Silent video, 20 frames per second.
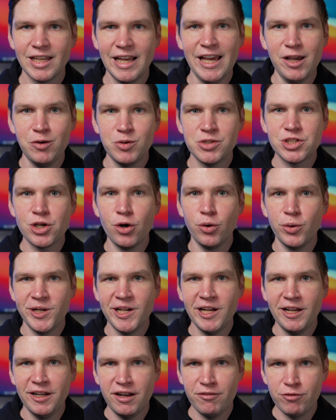Hey, what's going
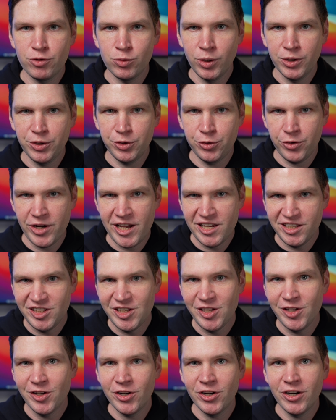on everyone? Greg
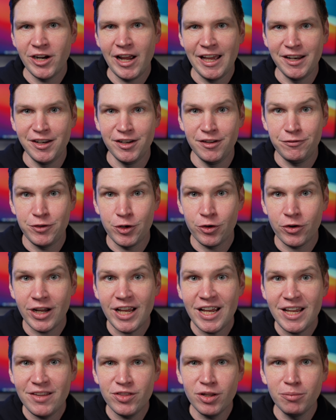here, and if you're
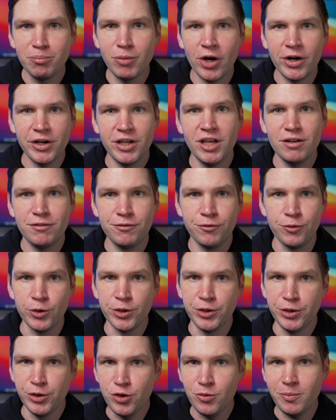in the market
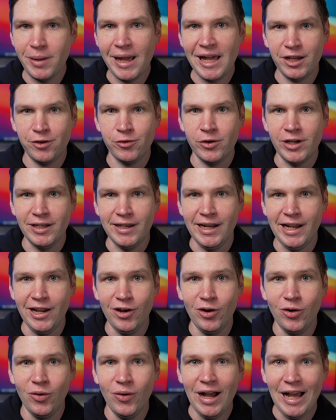for a new Mac right
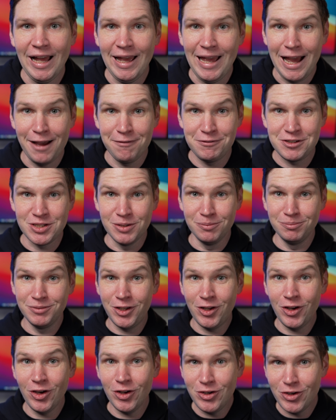now, I have some
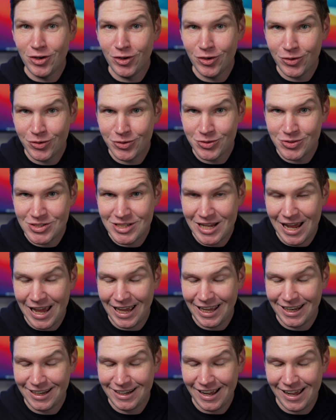good news
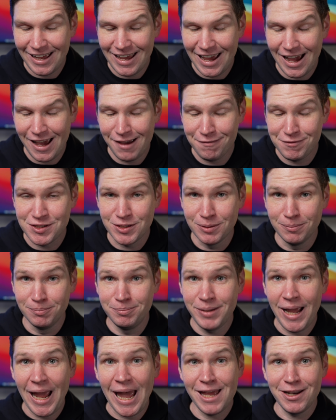and I have some
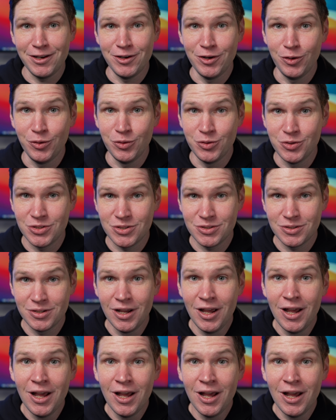bad news.